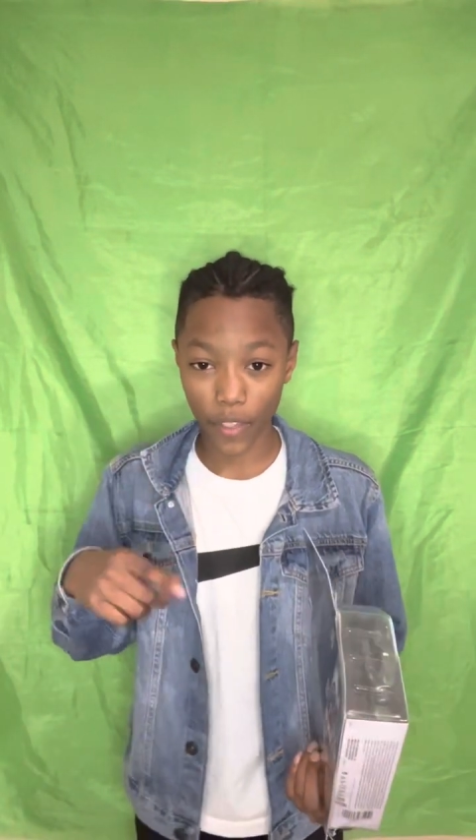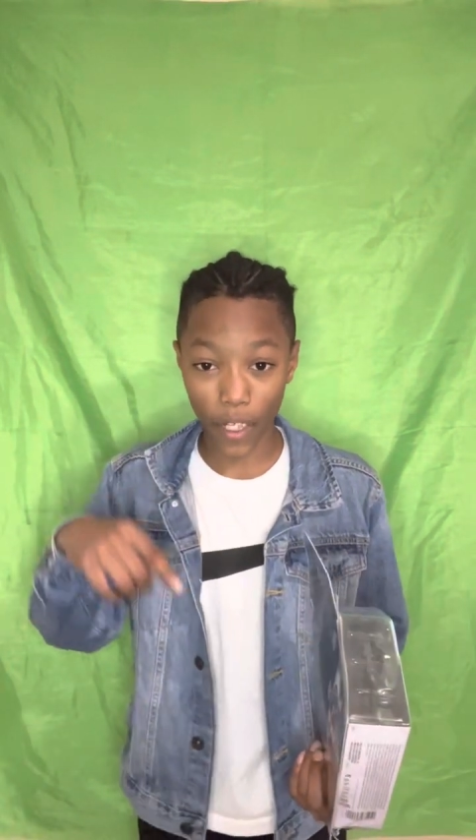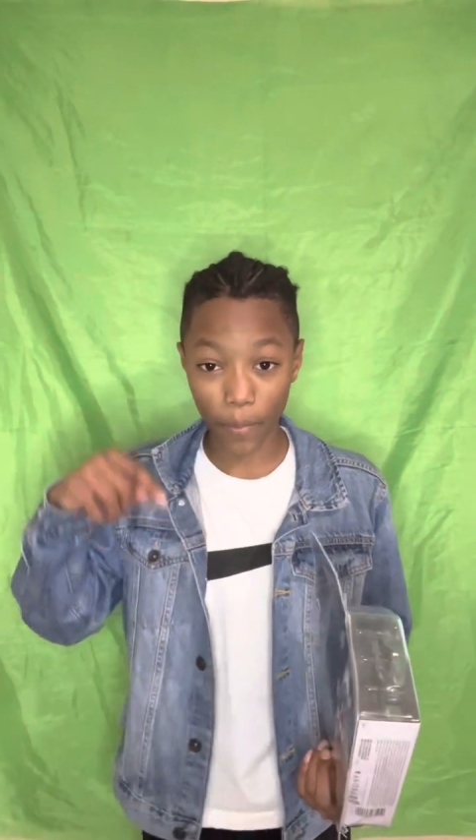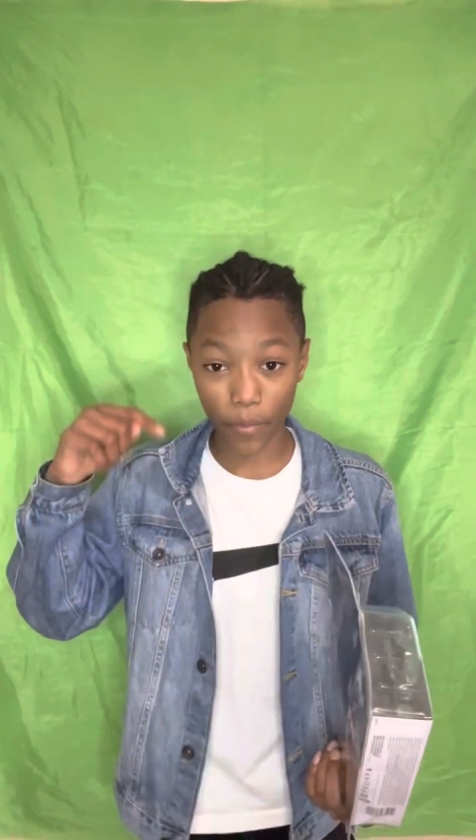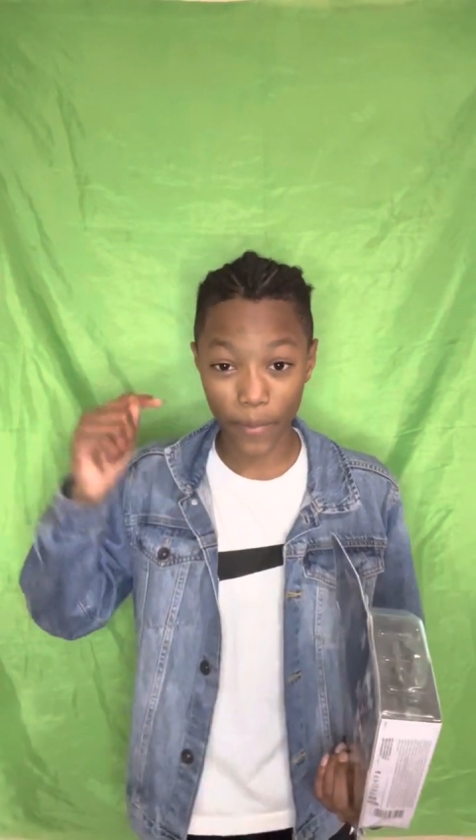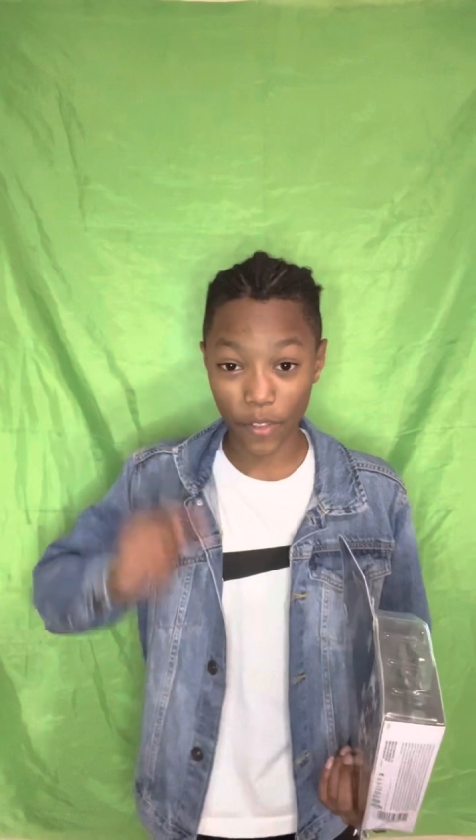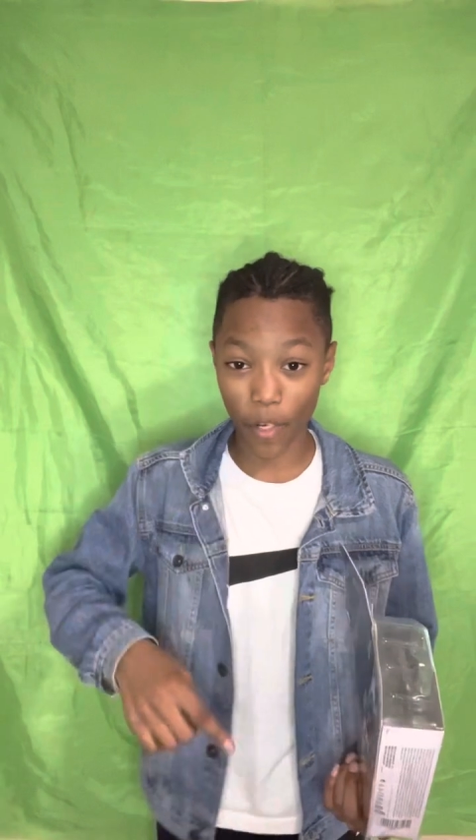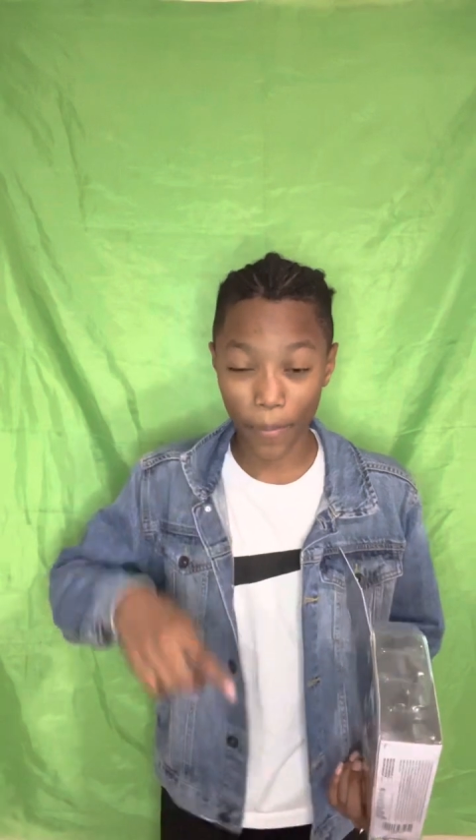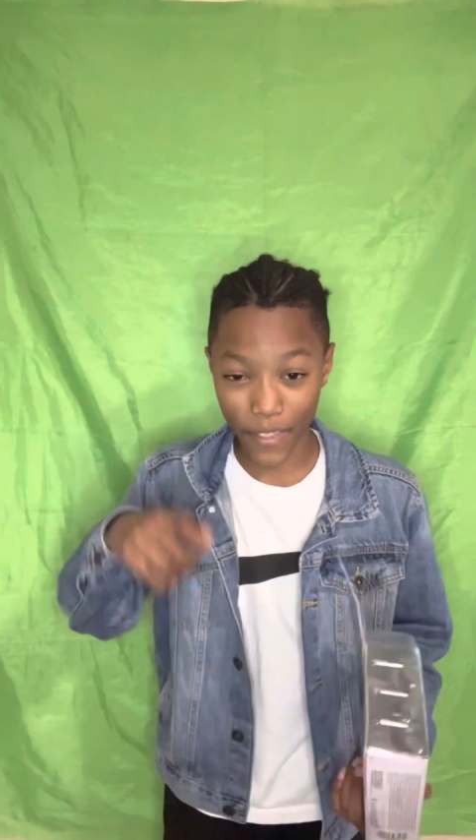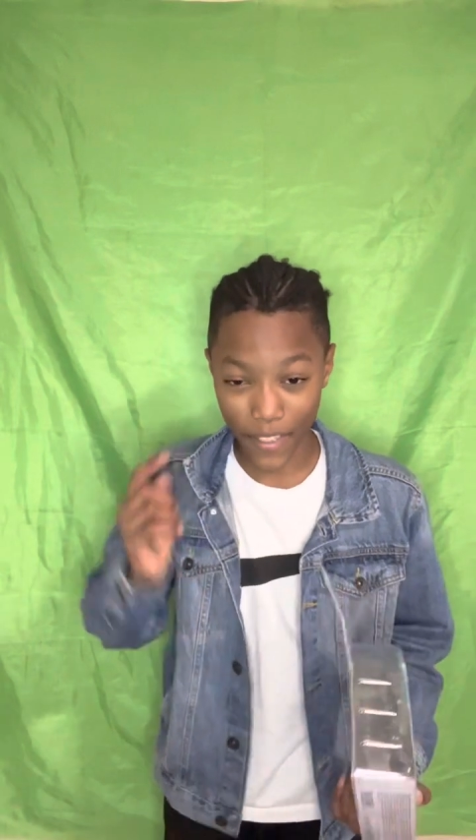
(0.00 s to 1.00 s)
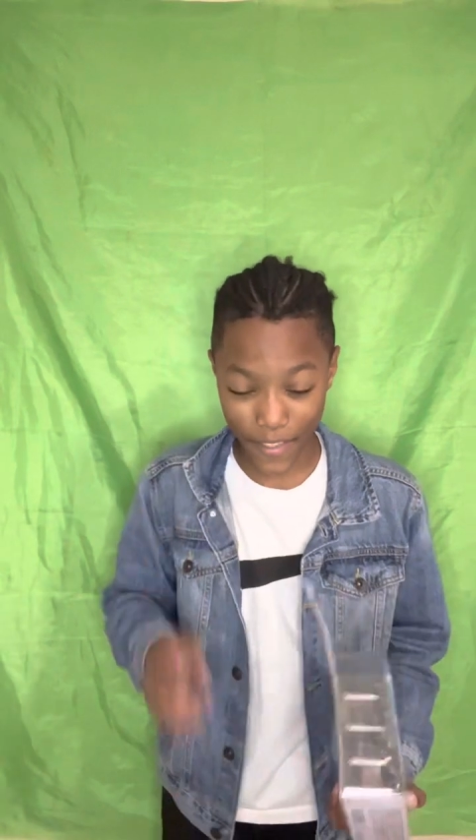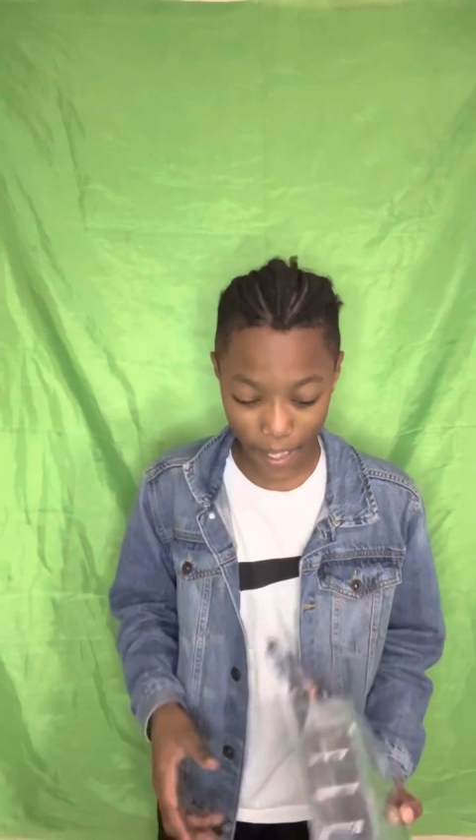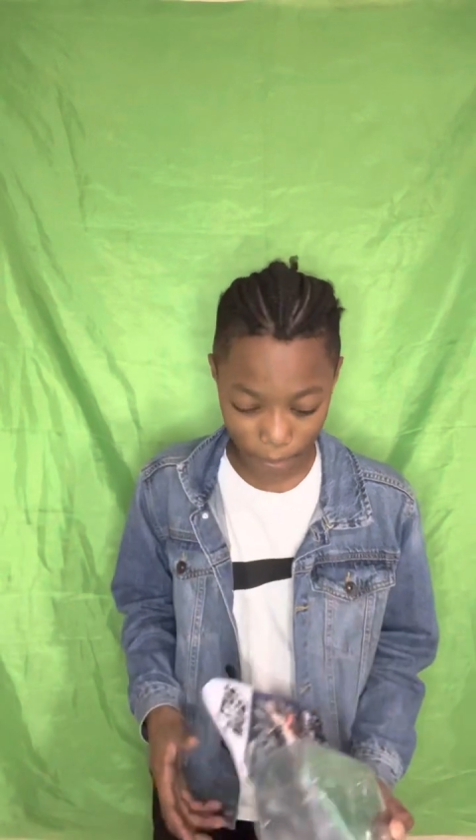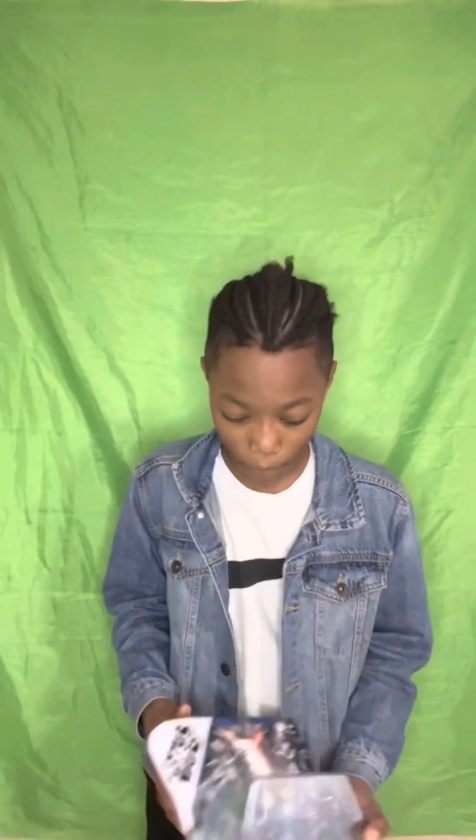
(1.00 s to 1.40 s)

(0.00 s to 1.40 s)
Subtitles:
that I'm going to be dropping today.